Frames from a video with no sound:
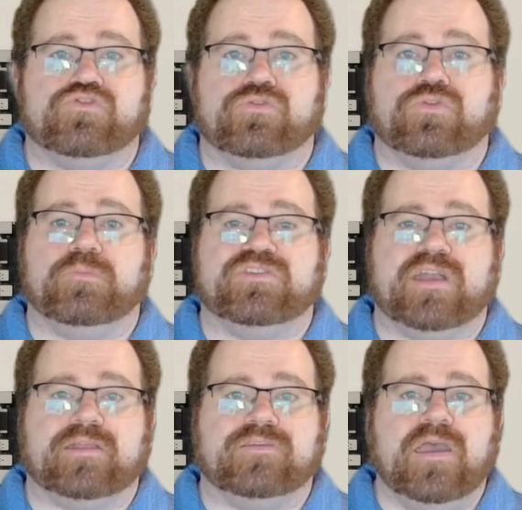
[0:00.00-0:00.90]
or
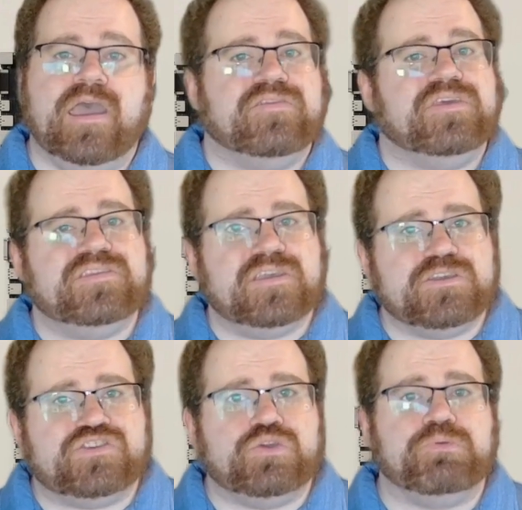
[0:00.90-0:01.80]
thermostats. These can
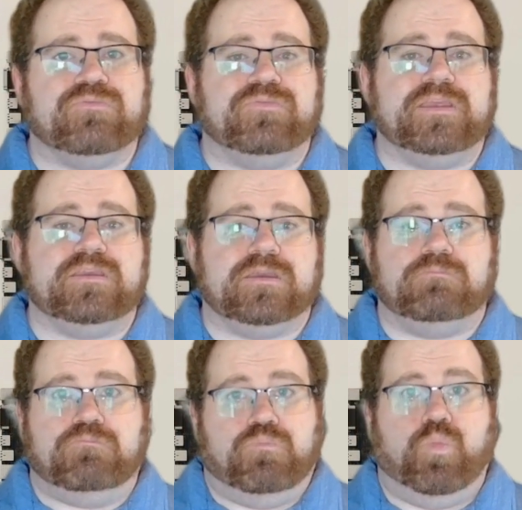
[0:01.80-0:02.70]
be super convenient,
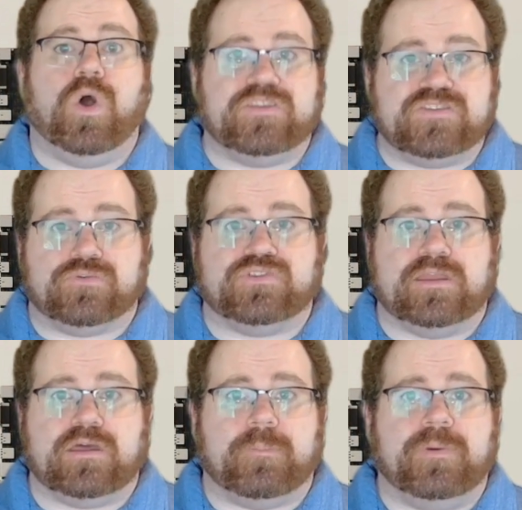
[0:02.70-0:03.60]
once they're
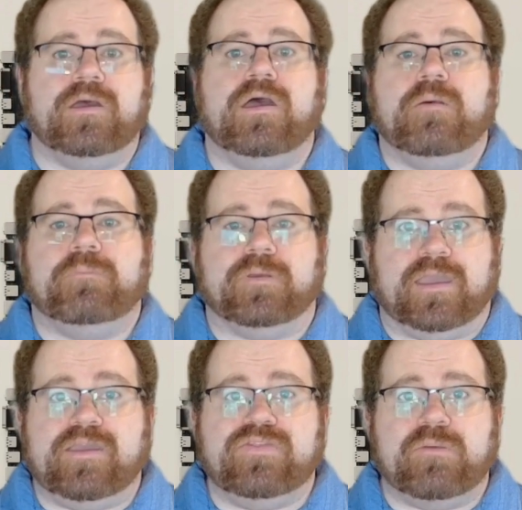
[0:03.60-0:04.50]
set up. But
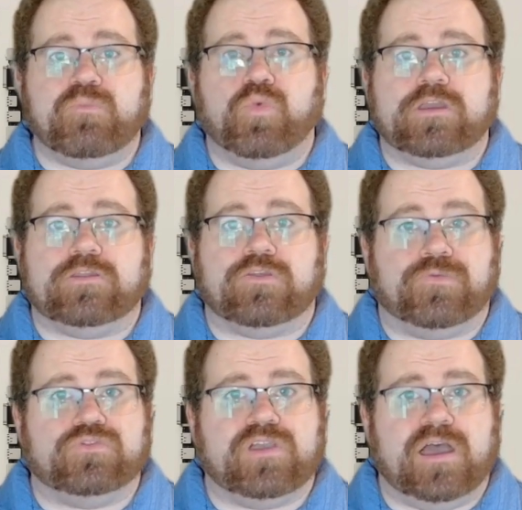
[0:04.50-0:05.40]
getting them working the
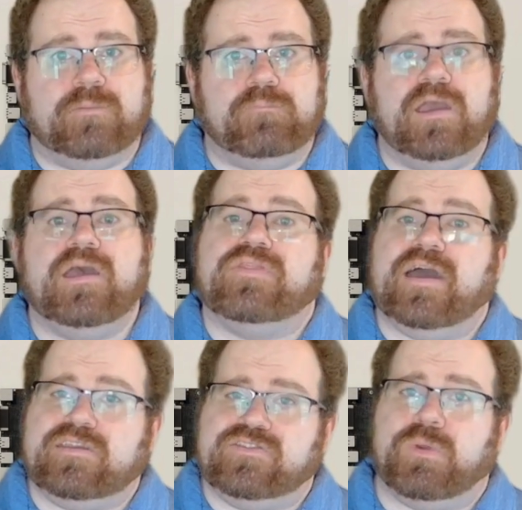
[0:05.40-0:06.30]
first time,
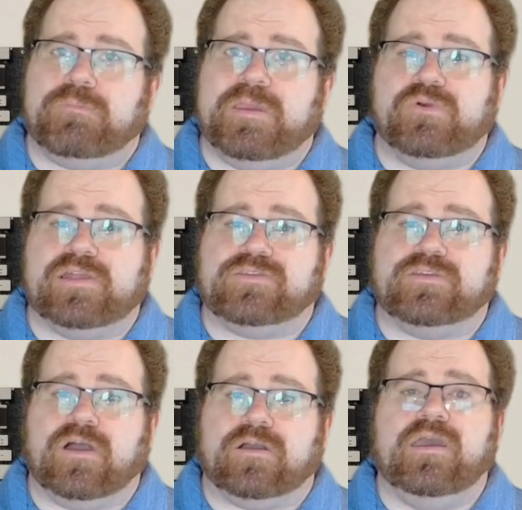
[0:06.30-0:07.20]
that's where people get
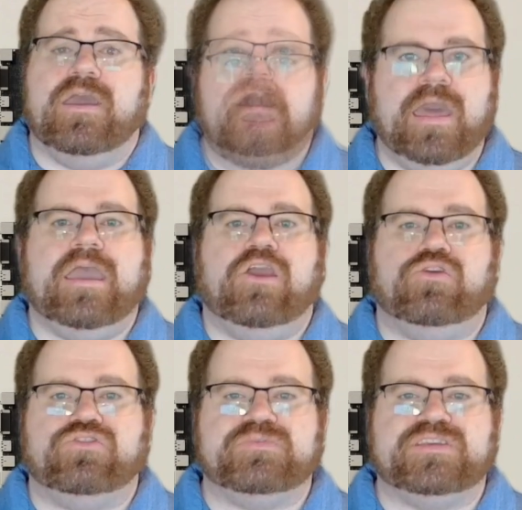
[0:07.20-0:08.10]
stuck. There are
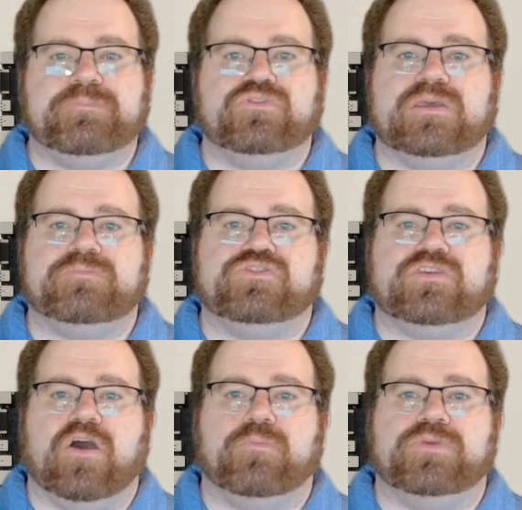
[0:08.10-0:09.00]
some simple tips to
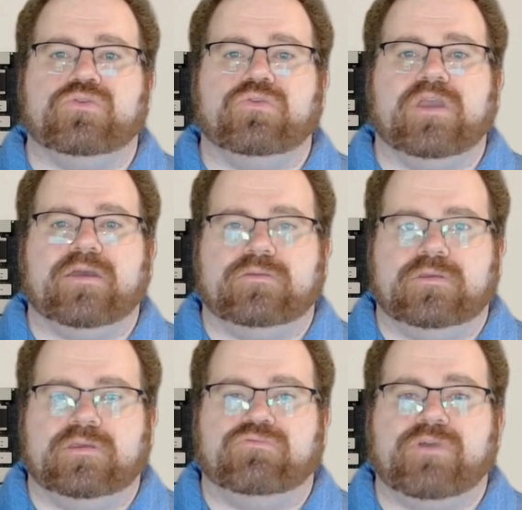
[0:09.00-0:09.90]
help you get
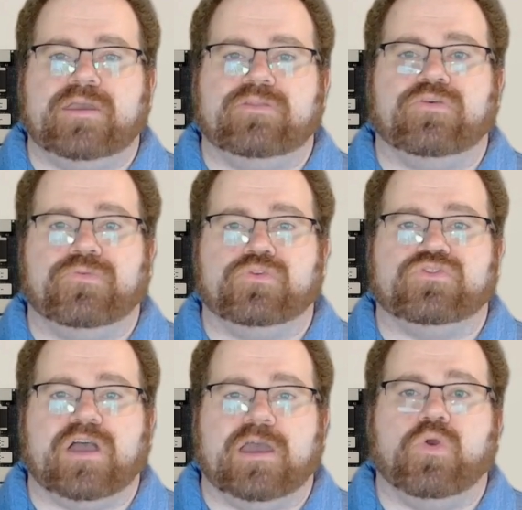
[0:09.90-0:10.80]
it right the first
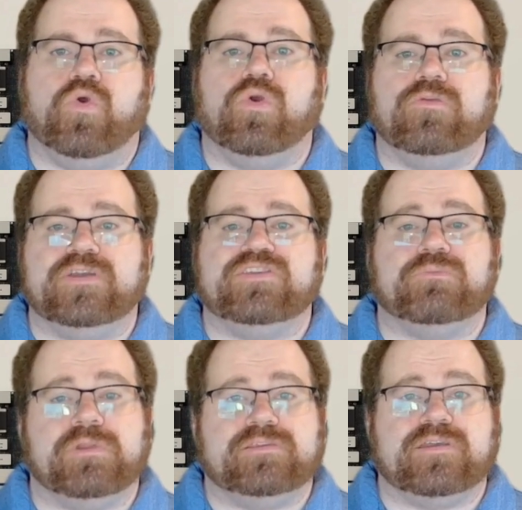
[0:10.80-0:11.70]
time or fix it
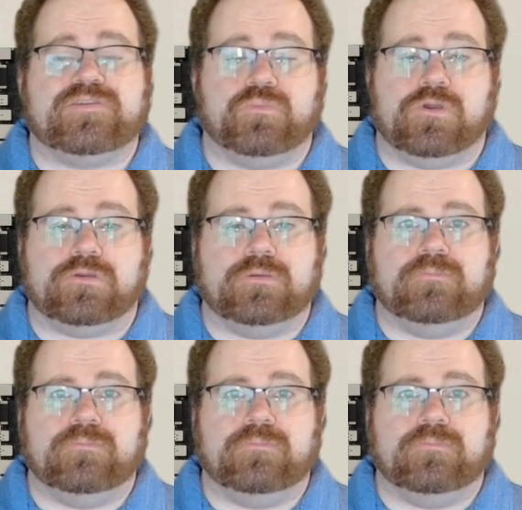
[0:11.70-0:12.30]
when it doesn't work.